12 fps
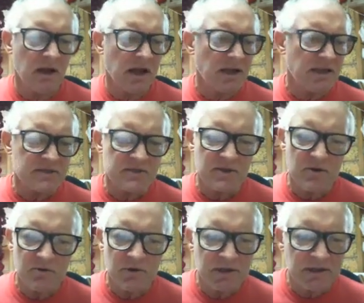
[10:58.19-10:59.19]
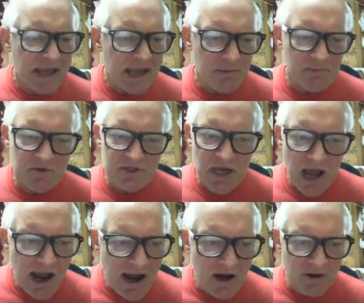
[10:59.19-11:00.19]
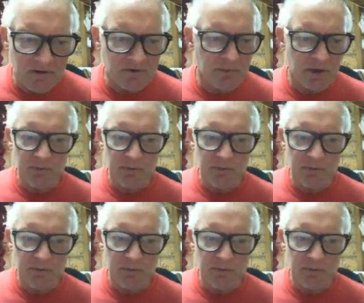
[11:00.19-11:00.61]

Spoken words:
I get so damn tired of